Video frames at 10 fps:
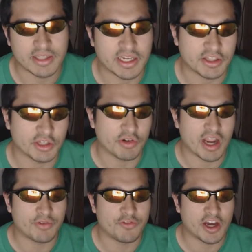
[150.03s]
That the
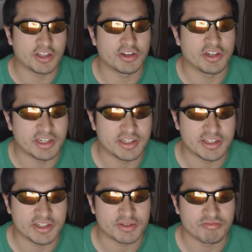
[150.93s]
grandfather
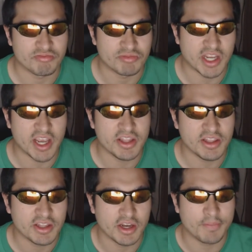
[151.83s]
is
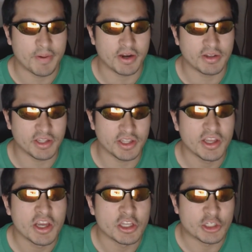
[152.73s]
dead,
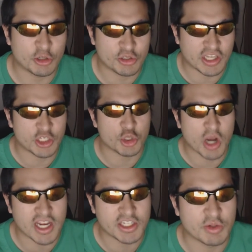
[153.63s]
apparently. Josuke
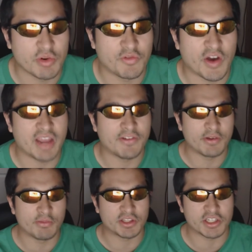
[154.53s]
tries to revive
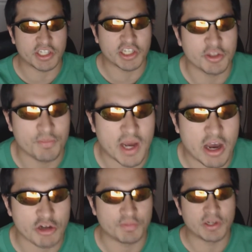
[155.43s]
him with his healing
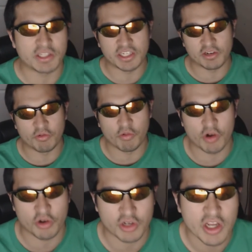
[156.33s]
powers, but it didn't
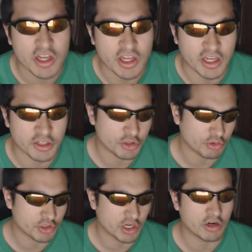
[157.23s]
work. And
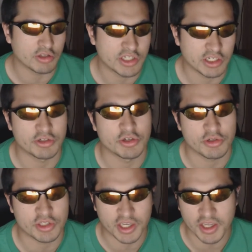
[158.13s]
Jotaro tells
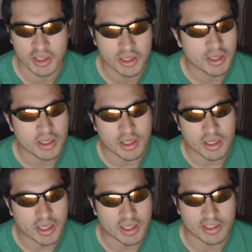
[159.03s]
Josuke,
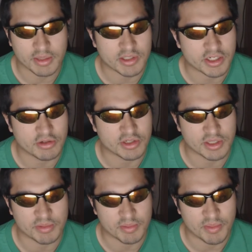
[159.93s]
hey, let me tell you
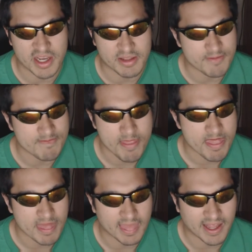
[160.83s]
something, man.
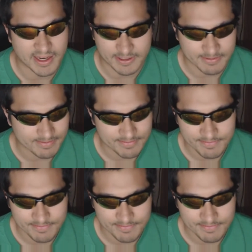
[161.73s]
Like,